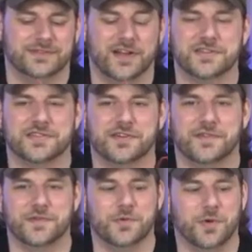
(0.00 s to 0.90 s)
Also,
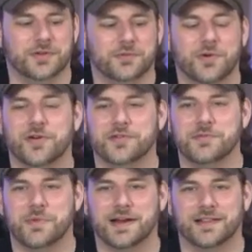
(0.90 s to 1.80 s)
if you hold it wrong,
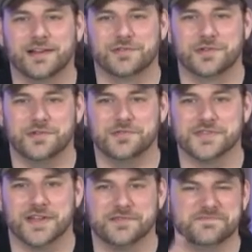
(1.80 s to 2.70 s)
you might electrocute
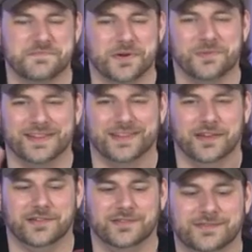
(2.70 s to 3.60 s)
yourself, but only a
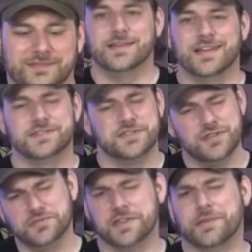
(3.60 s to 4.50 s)
little. Now, this is
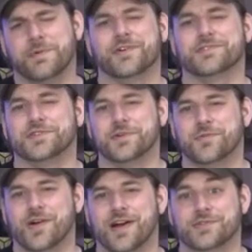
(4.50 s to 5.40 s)
usually the part of the show
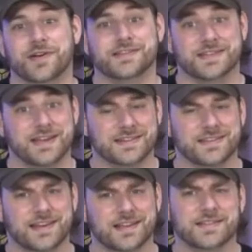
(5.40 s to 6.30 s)
where I try and take it to
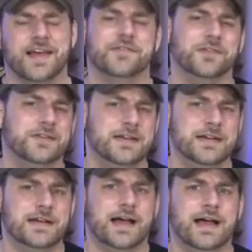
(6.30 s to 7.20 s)
the next level.
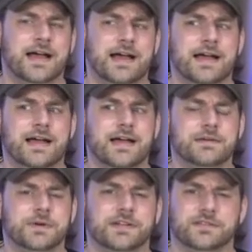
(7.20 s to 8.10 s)

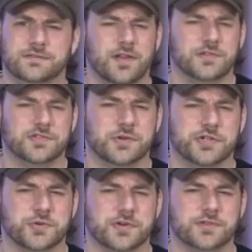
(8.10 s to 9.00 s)
But long story
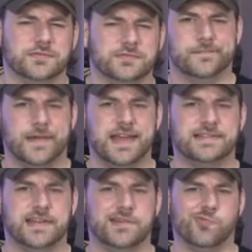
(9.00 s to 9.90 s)
short,
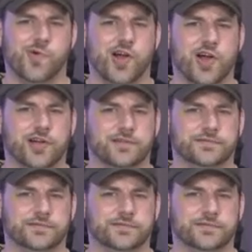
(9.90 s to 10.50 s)
it didn't work.